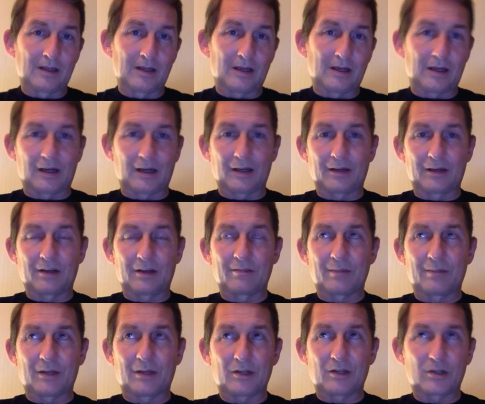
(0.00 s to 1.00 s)
And I've
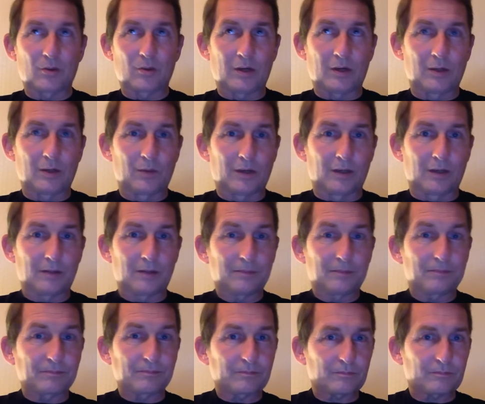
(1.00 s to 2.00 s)
managed quite well
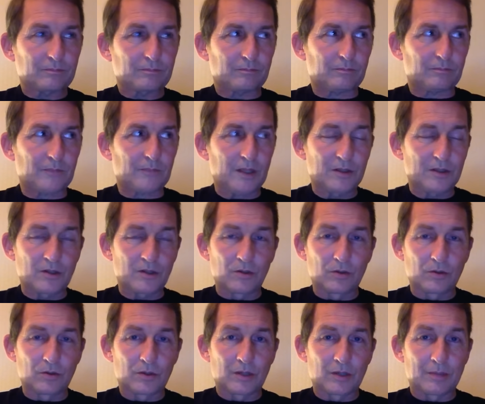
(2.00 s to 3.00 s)
to
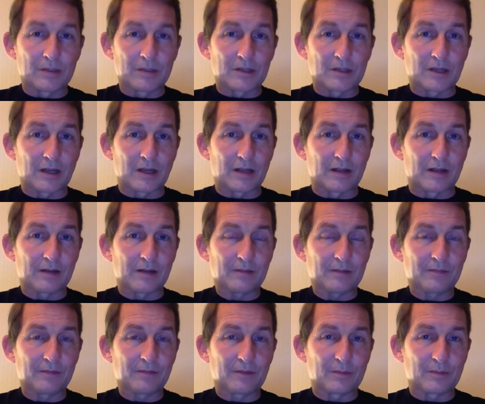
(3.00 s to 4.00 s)
keep it together
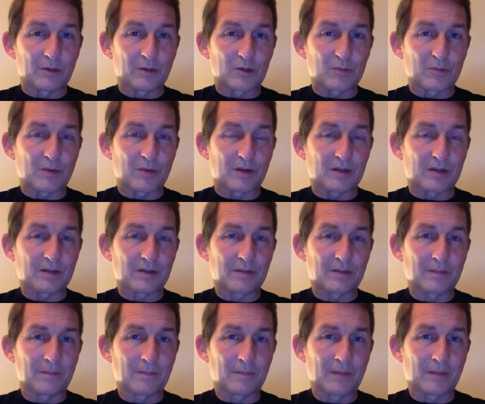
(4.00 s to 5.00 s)
for the most part.
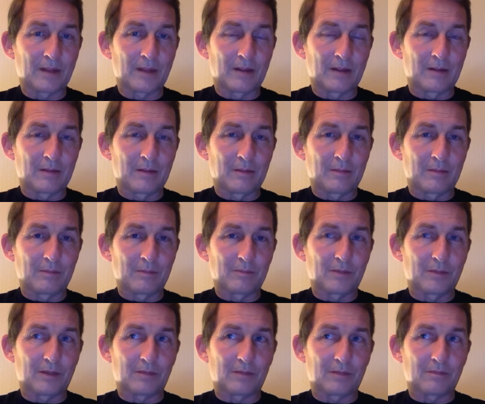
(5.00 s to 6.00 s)

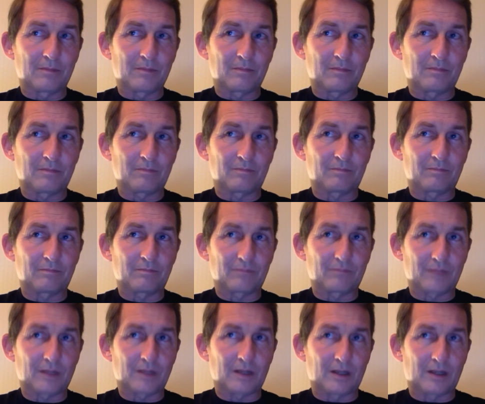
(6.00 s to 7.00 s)
But
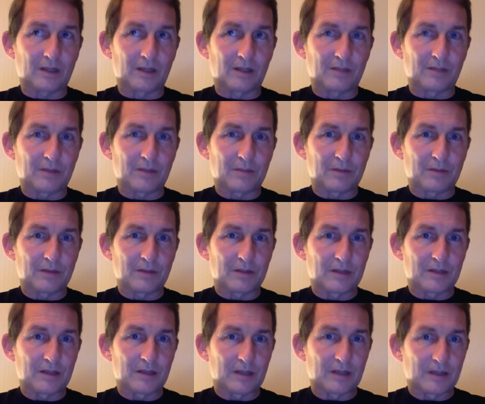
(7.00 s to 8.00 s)
I love my brother
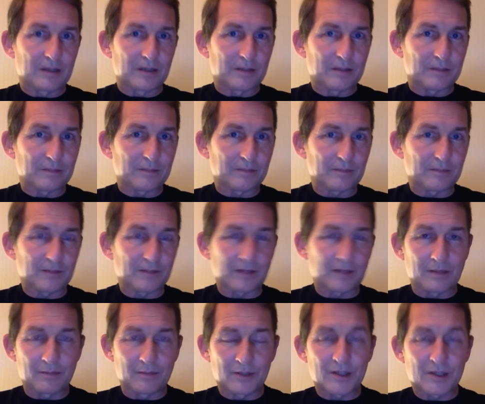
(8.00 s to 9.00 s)
dearly, and I
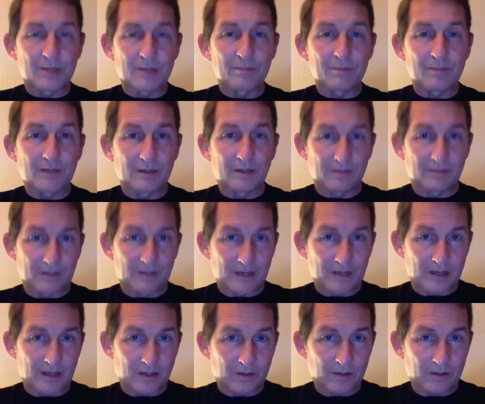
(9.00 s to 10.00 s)
miss him even
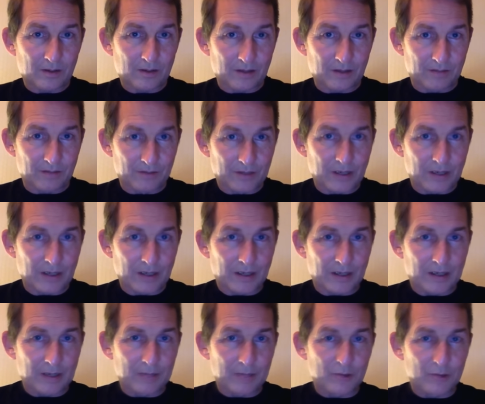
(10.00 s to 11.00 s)
now, every day.
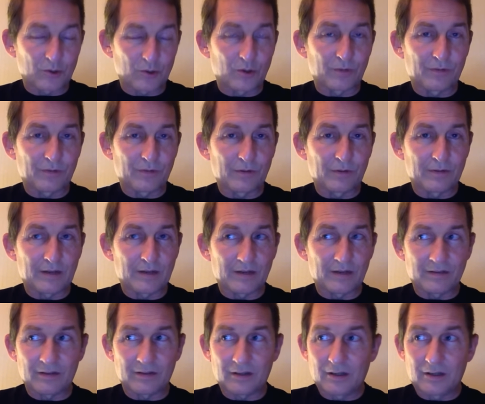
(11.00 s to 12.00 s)
And I'm sure if you've
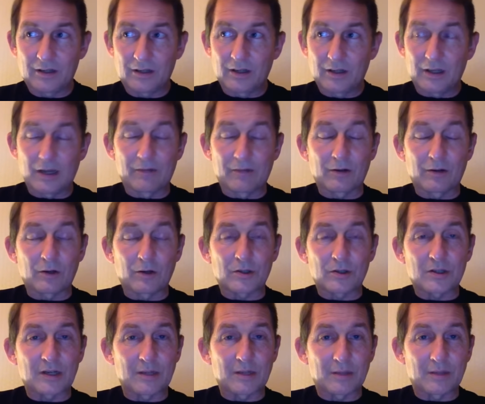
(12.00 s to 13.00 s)
ever, ever lost
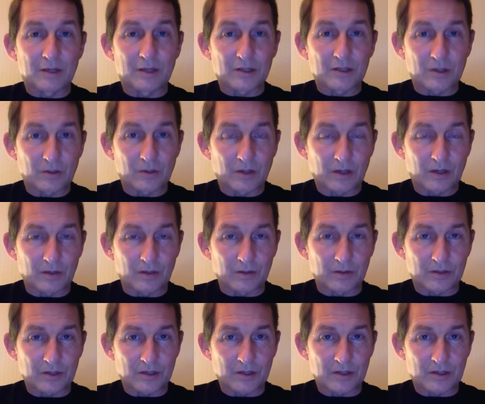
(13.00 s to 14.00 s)
anybody so
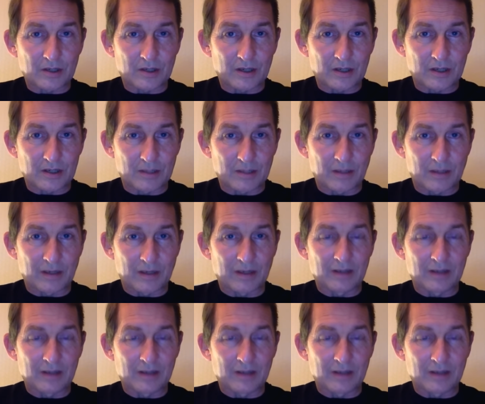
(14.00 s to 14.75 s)
close as a sibling,